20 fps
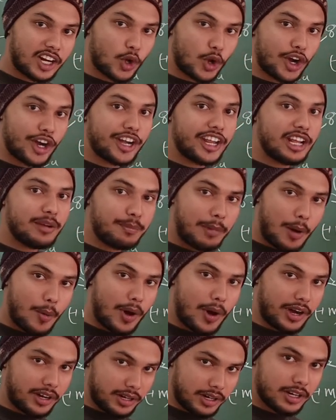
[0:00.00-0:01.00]
donating
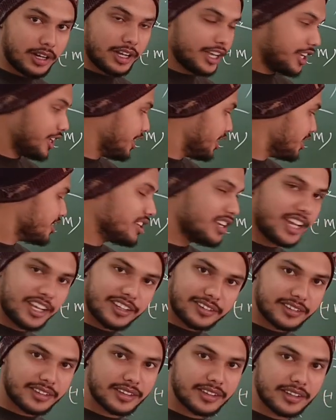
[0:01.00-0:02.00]
power is
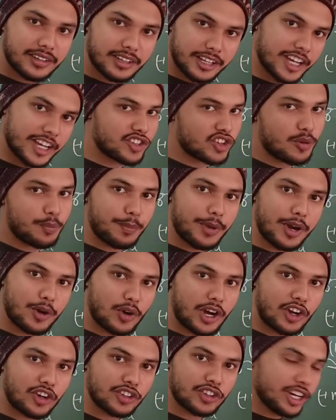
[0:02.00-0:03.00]
less H compared
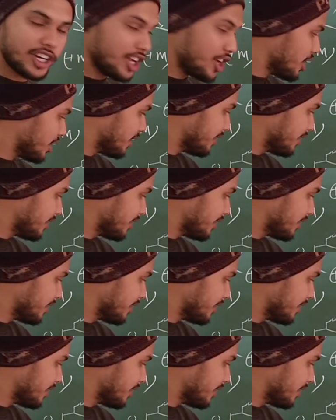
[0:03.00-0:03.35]
to nitrogen.